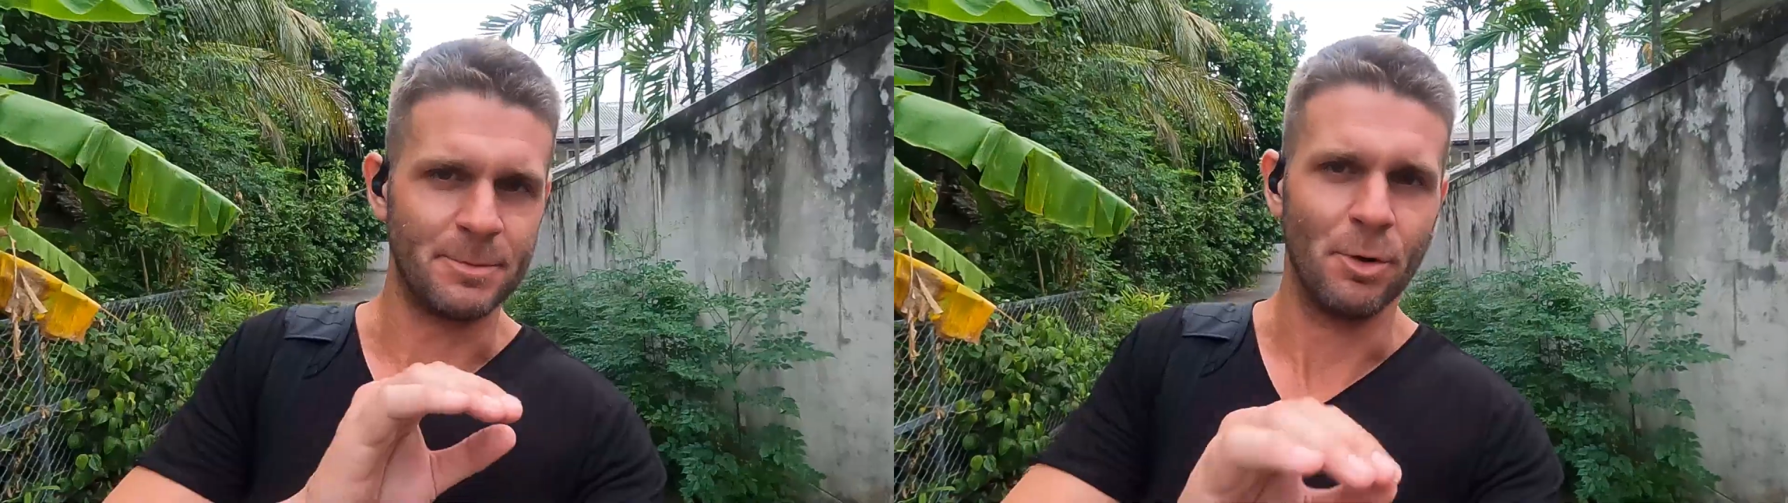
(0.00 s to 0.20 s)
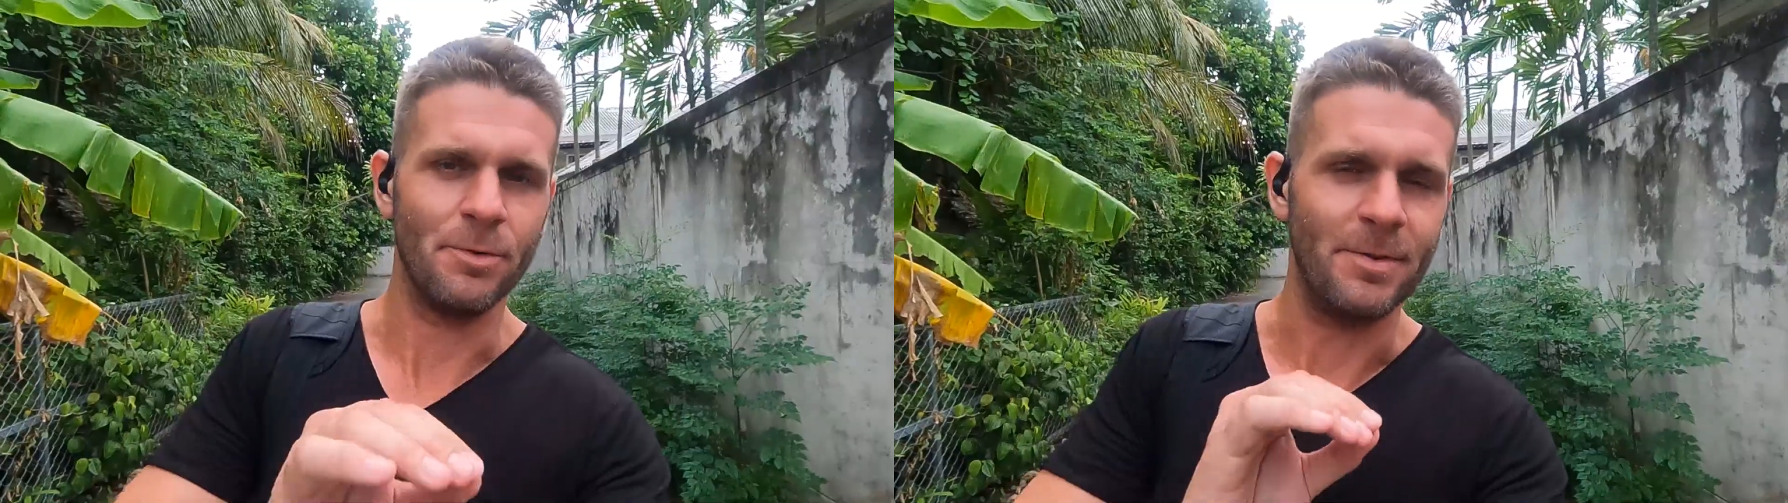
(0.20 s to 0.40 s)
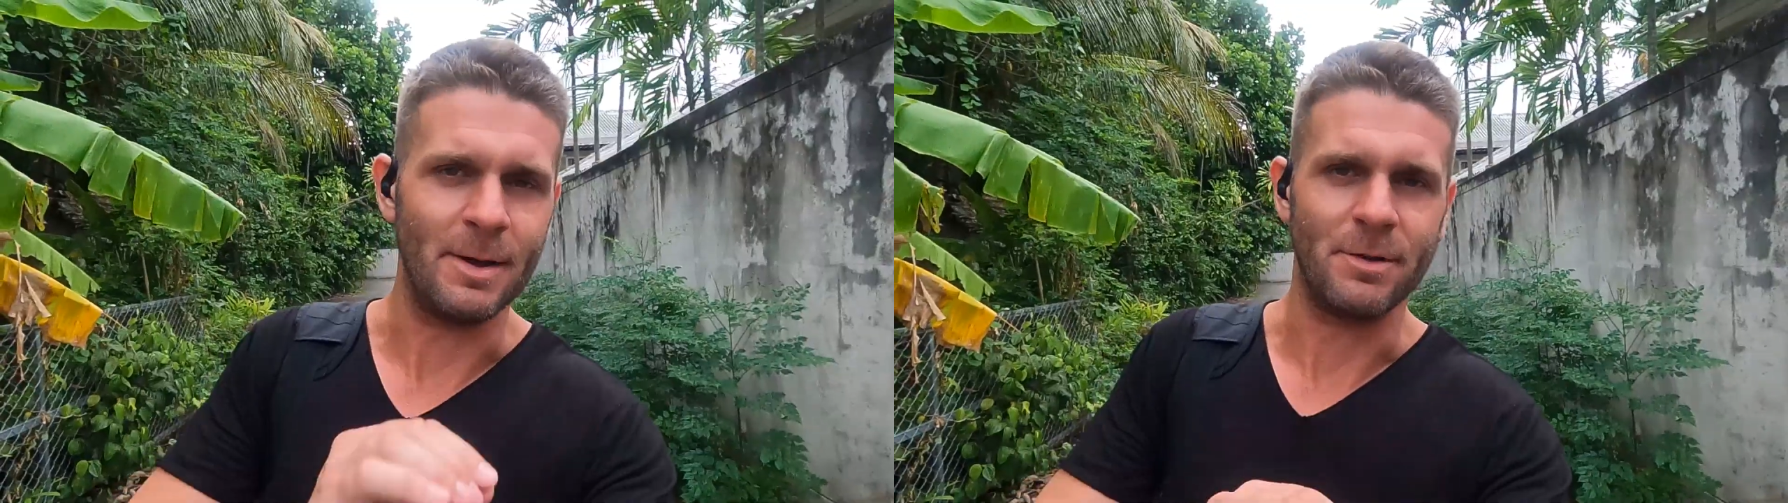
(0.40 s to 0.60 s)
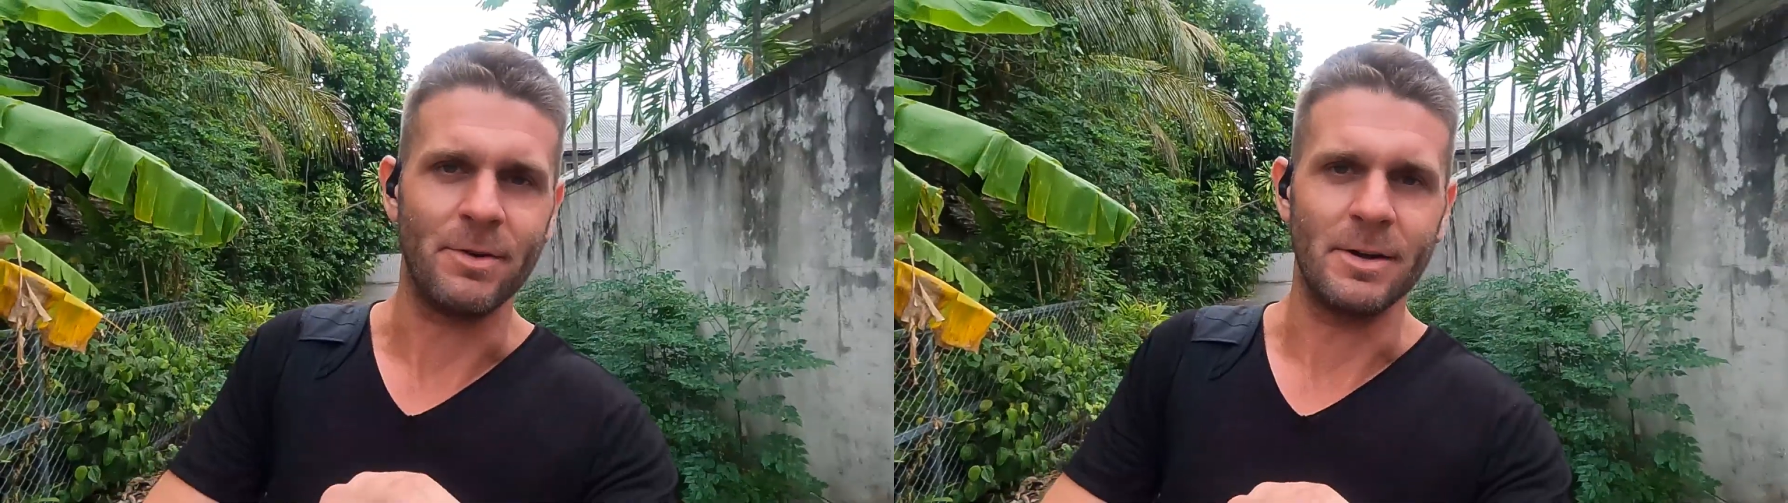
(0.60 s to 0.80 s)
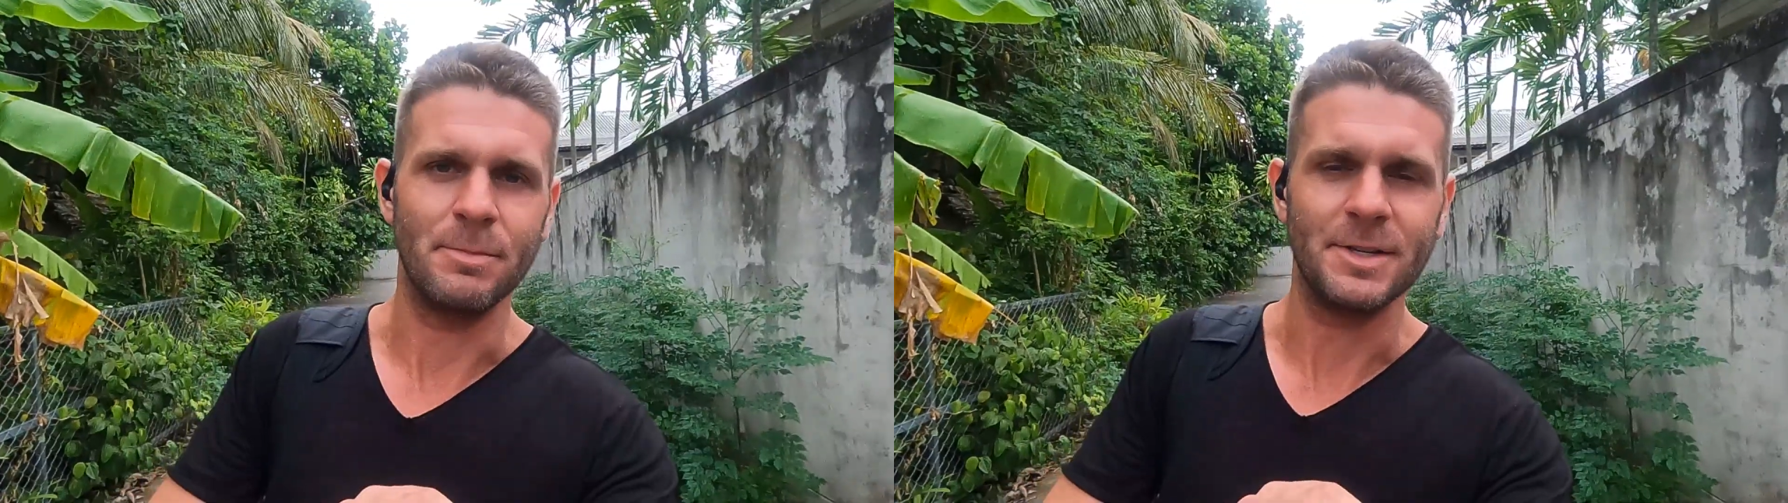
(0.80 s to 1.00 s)
Small
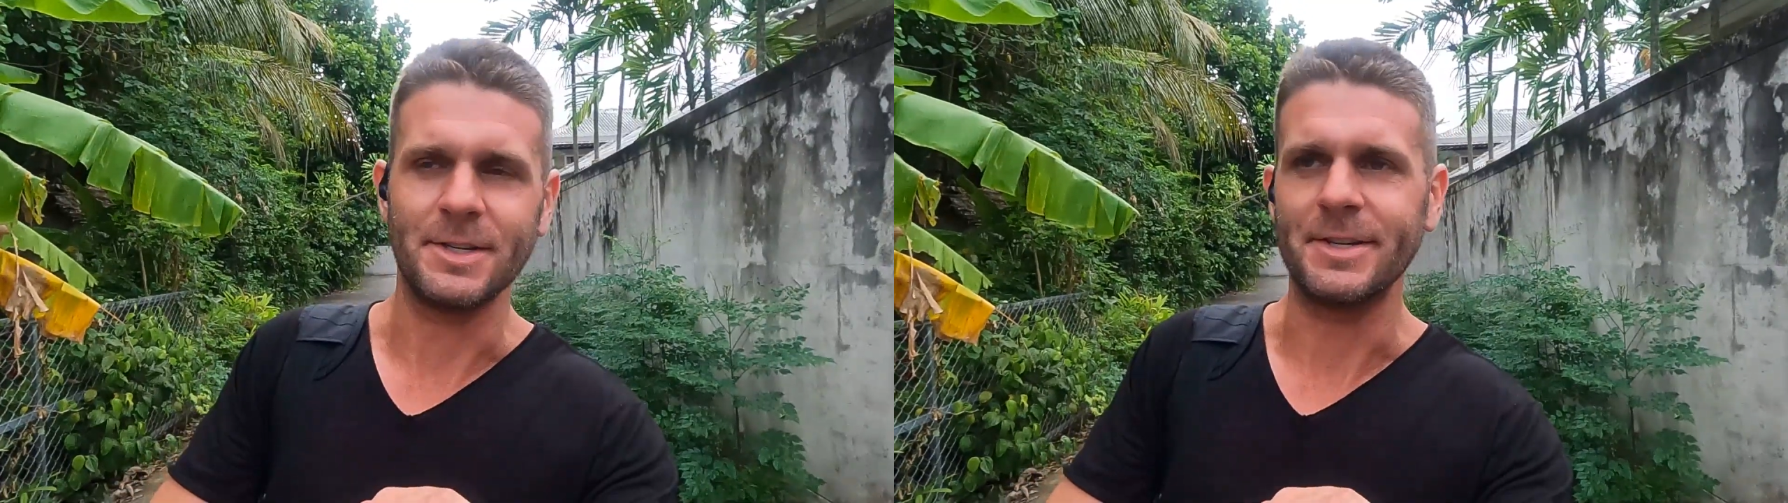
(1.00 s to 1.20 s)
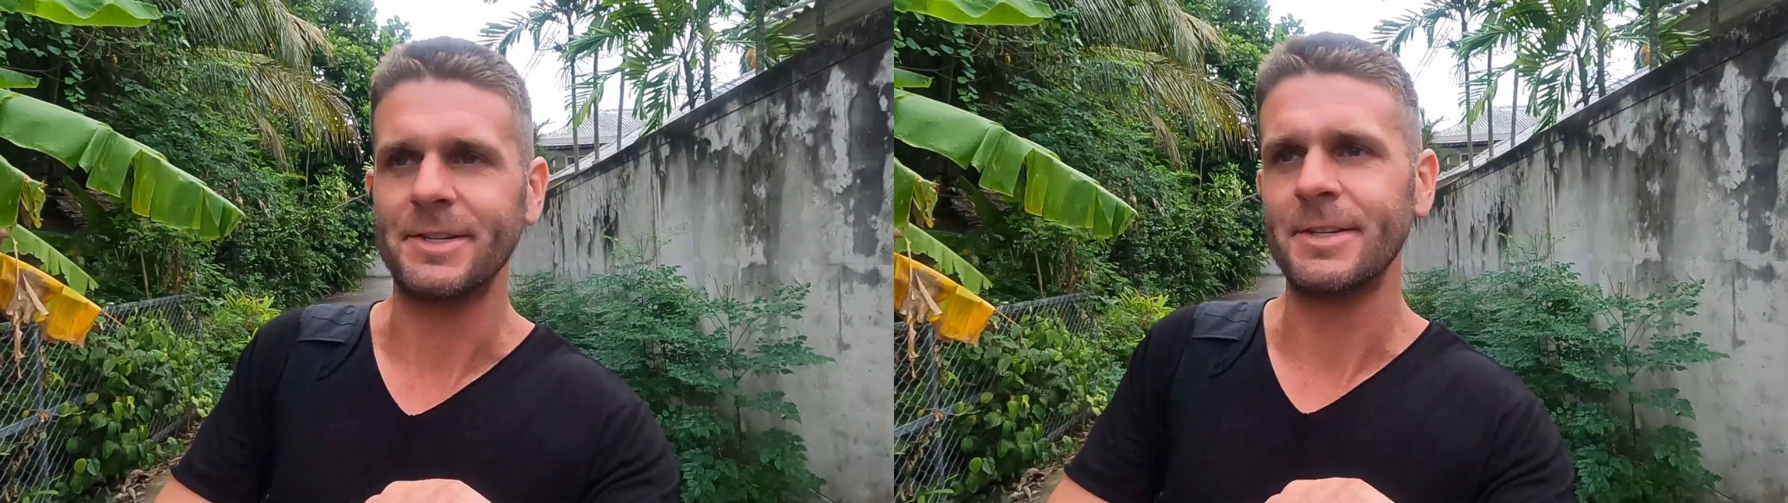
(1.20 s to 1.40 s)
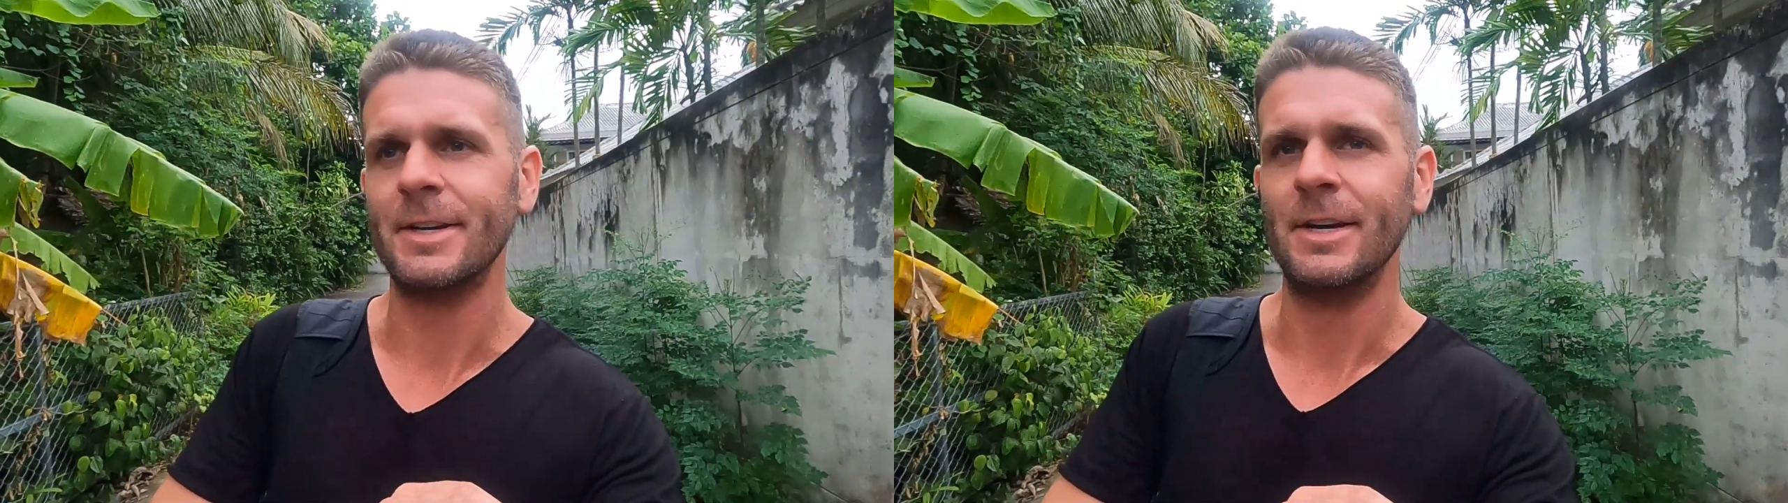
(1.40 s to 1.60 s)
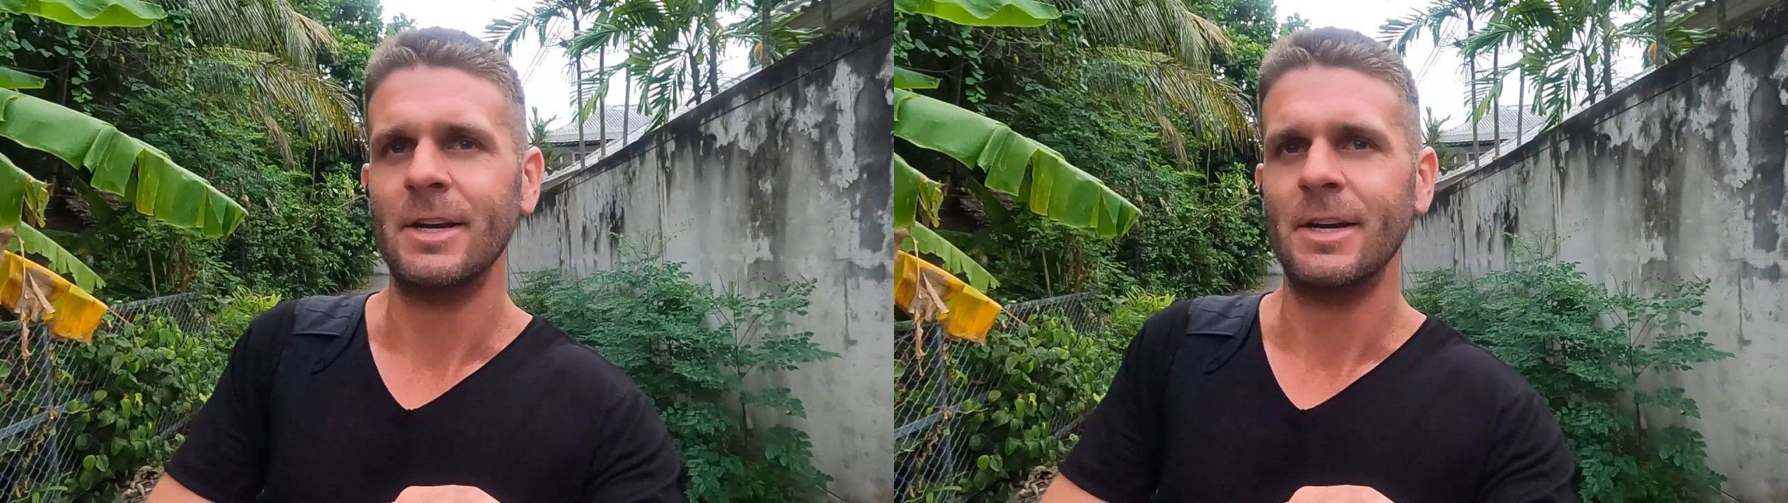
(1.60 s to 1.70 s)
family-run business.